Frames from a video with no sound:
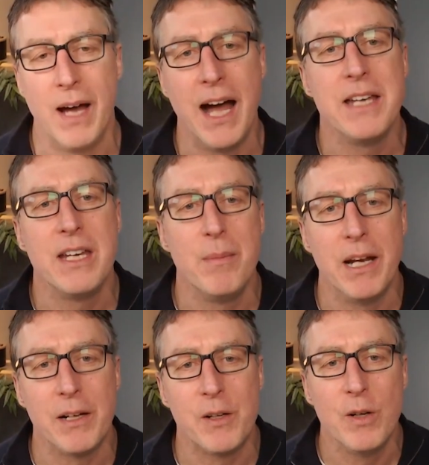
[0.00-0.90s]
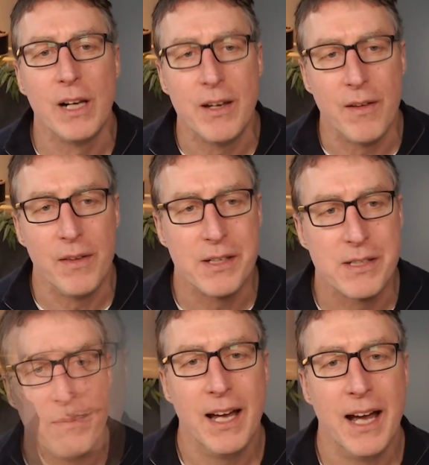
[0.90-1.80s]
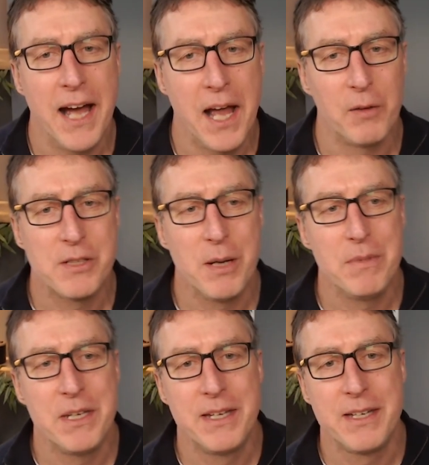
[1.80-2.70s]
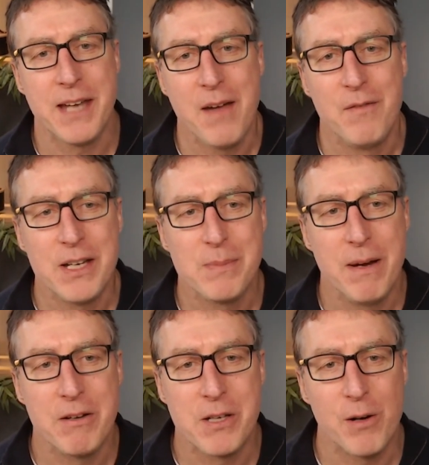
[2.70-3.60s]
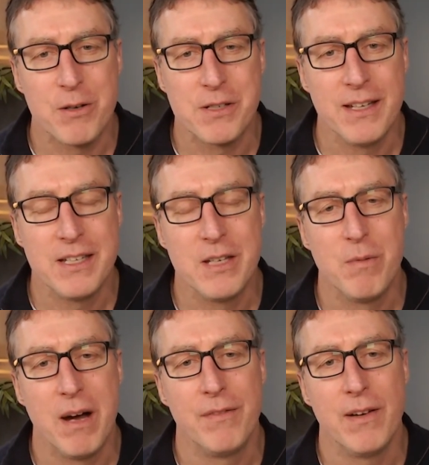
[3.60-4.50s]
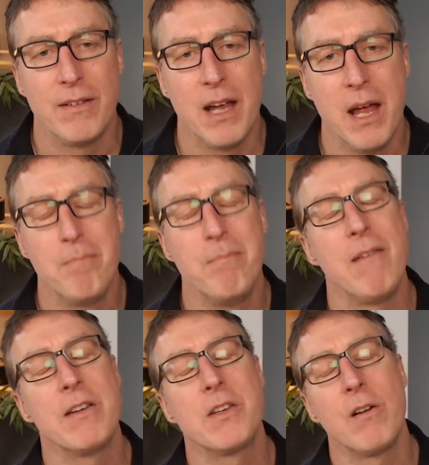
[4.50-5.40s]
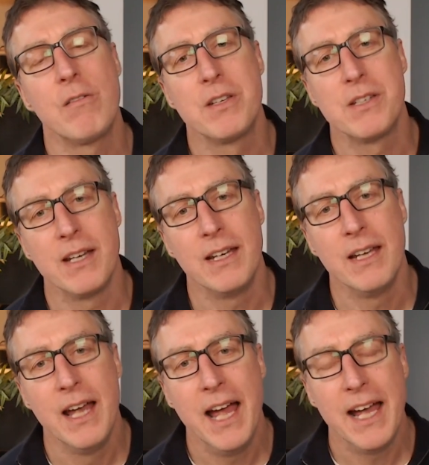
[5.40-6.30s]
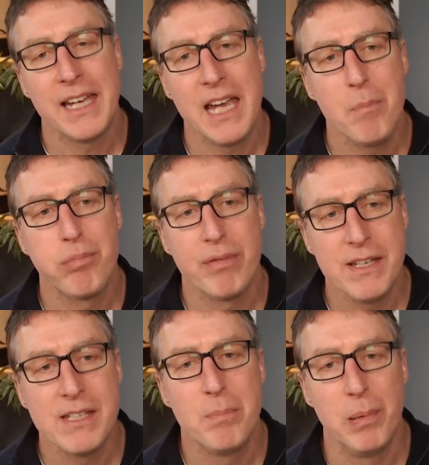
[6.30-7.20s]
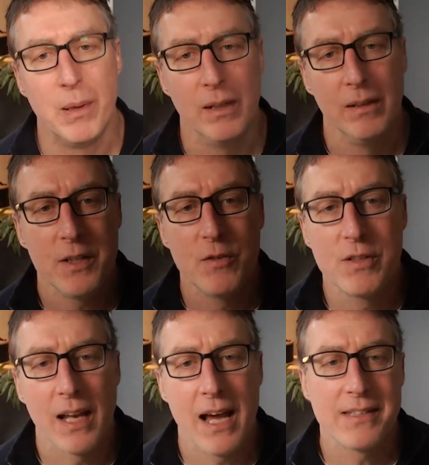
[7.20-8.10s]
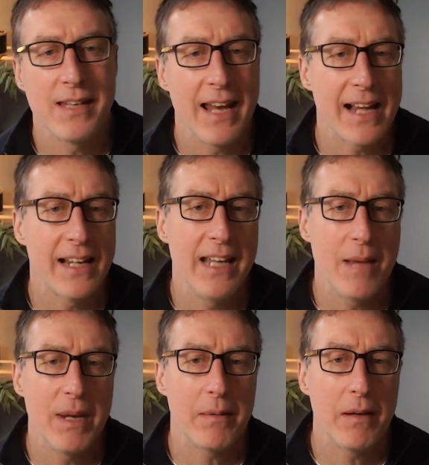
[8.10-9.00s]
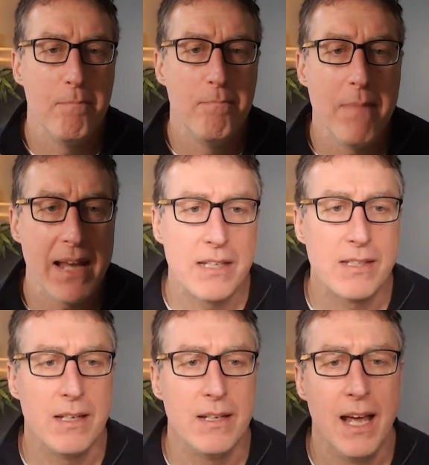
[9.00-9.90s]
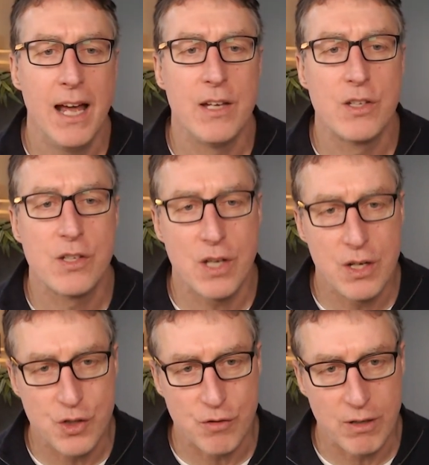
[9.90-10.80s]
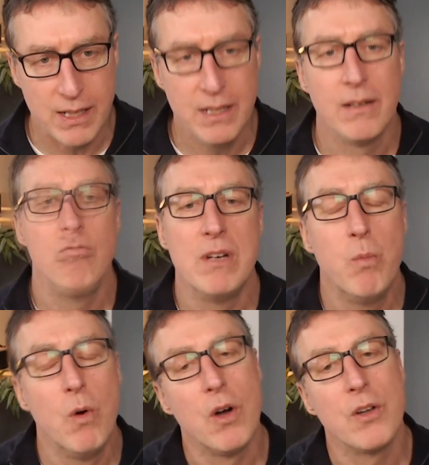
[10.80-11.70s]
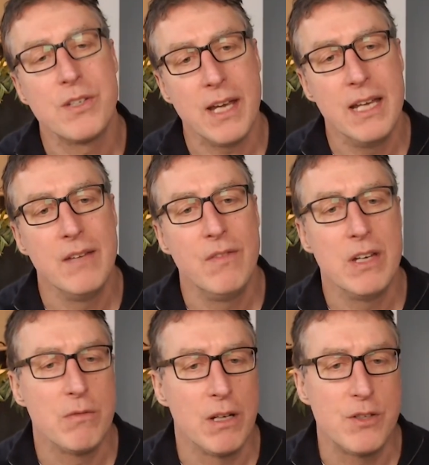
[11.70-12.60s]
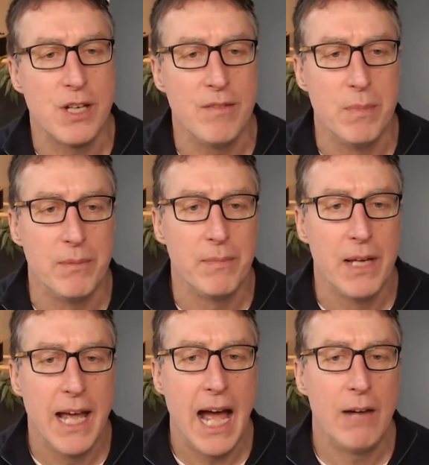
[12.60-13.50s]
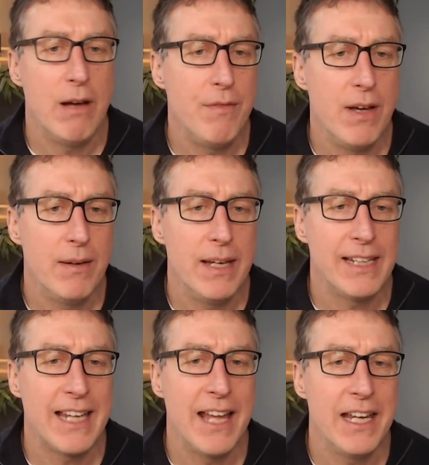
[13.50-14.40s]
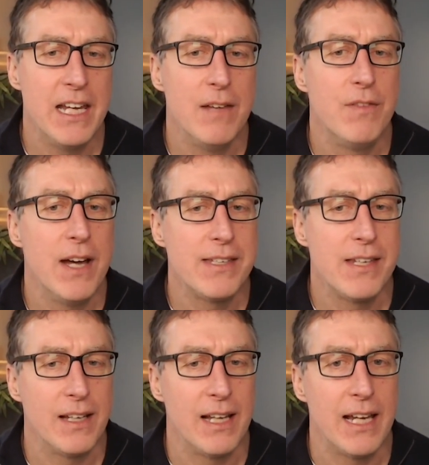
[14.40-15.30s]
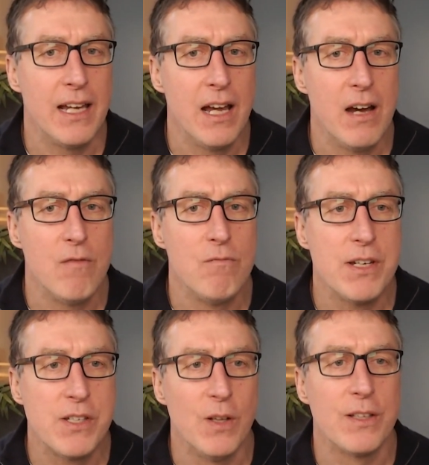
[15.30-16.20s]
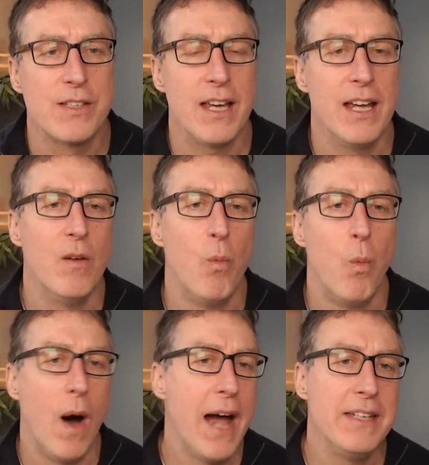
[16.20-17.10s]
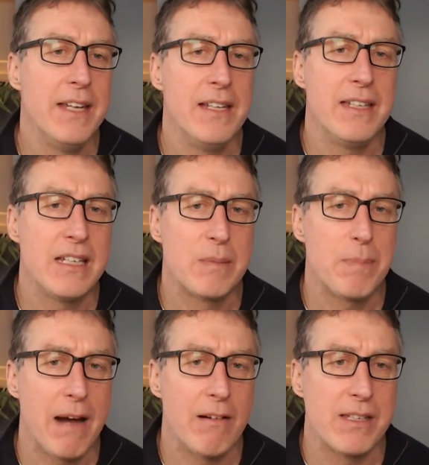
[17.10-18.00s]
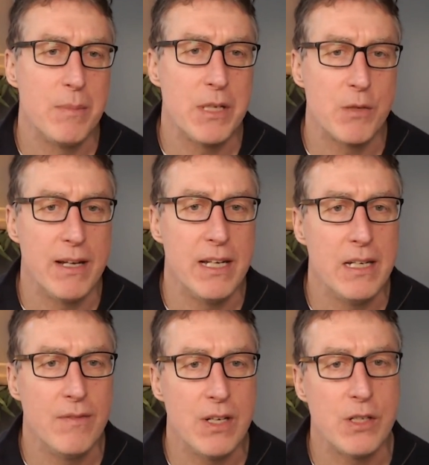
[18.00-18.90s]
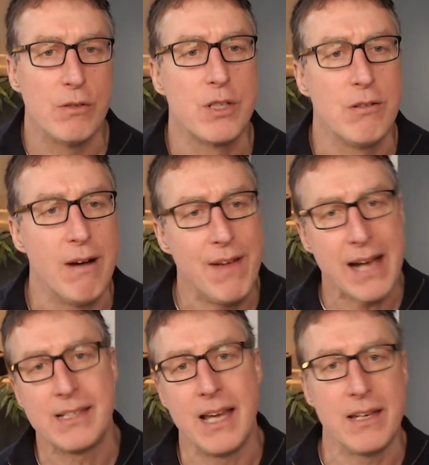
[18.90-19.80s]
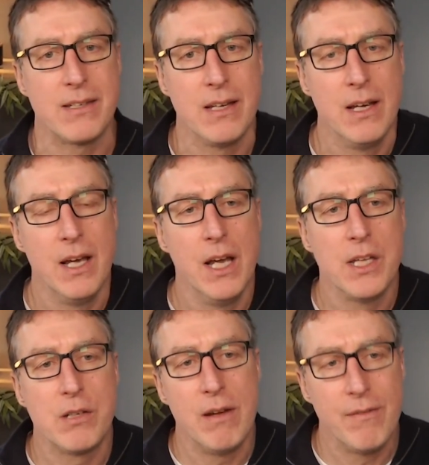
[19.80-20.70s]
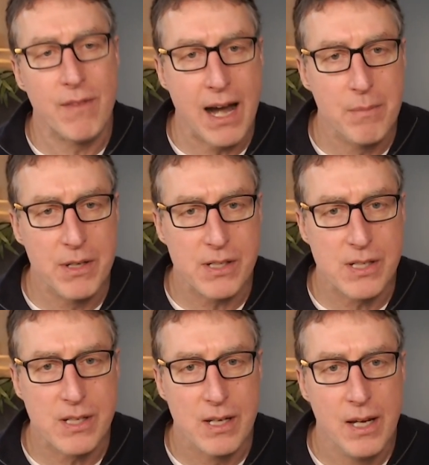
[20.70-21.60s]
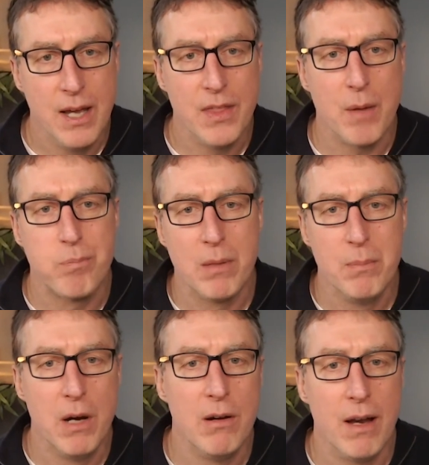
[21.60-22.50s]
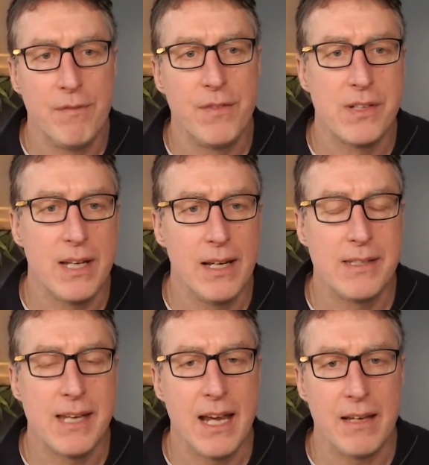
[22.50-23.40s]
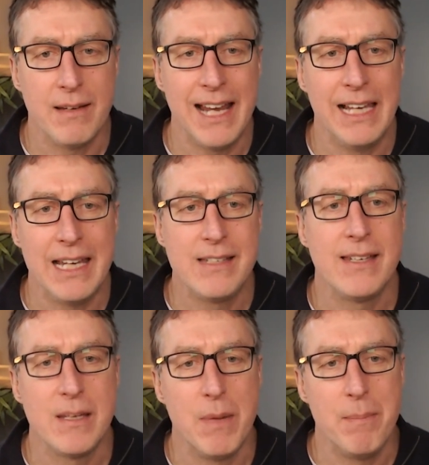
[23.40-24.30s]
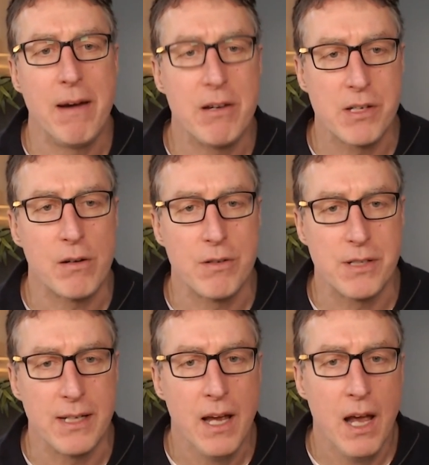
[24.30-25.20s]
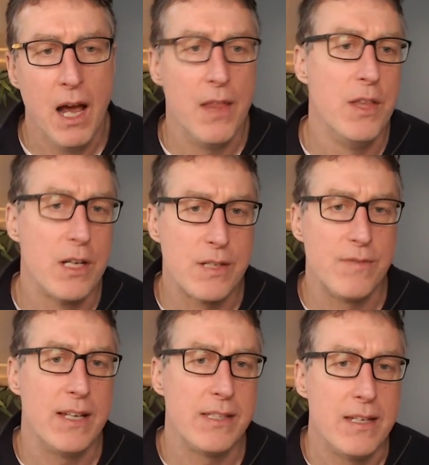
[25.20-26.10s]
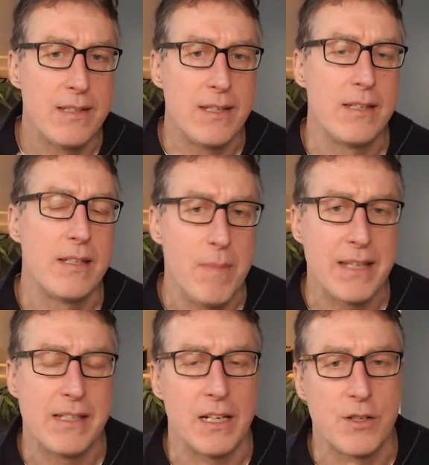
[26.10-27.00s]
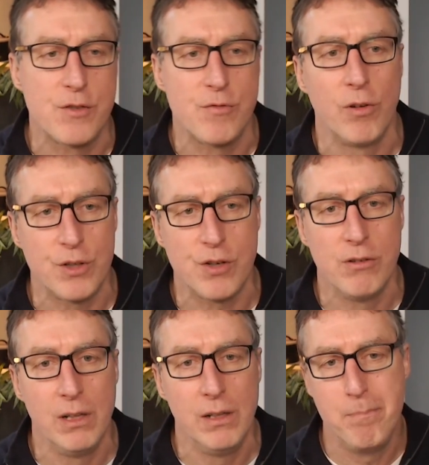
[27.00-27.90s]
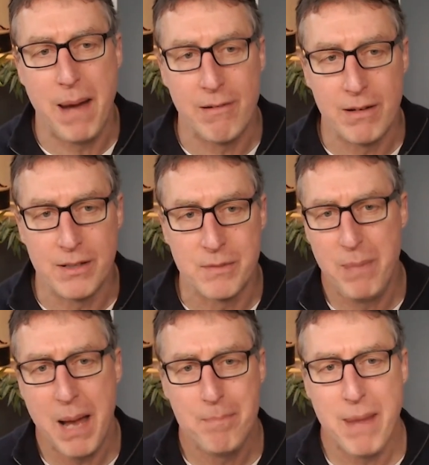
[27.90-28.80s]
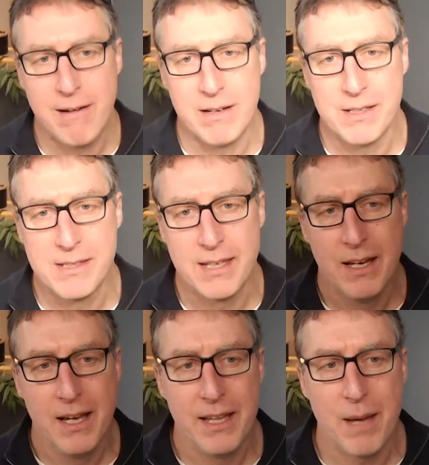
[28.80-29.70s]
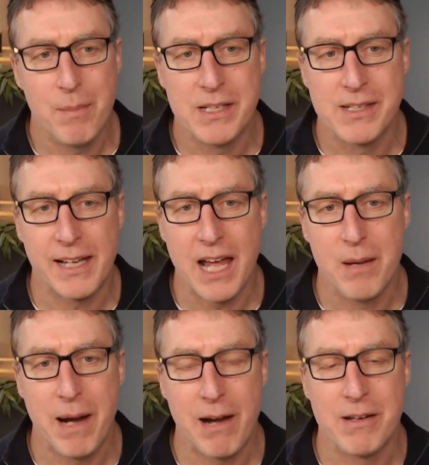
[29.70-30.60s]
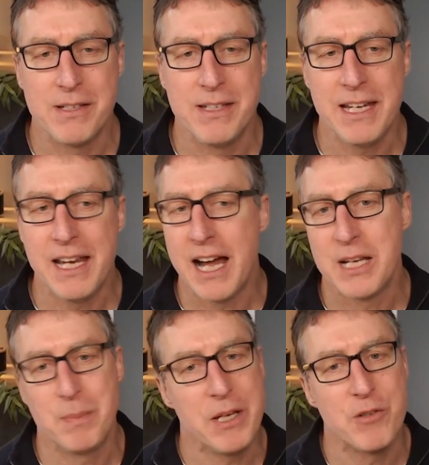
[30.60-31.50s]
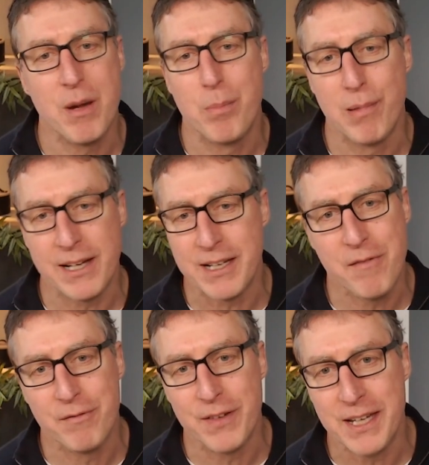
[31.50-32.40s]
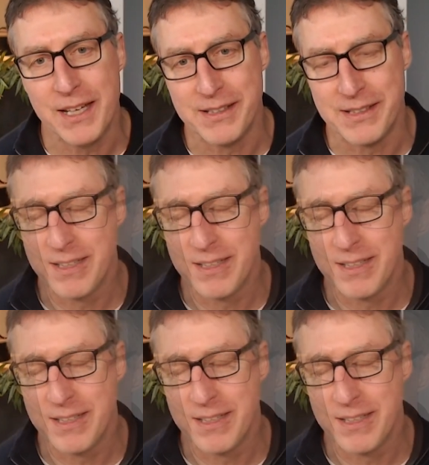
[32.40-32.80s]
I did a bit of Googling on this. I looked up diverse meritocracy. This is what I found. Meritocracy, a key principle utilized in academic, medicine, and surgery, rewards individual achievement. However, it can inadvertently result in a widening disparity between individuals who have access to environments that promote and facilitate elitism and meritocracy and those facing systematic structural barriers. By barriers, that means the kind of barriers DEI has been trying to break down for years.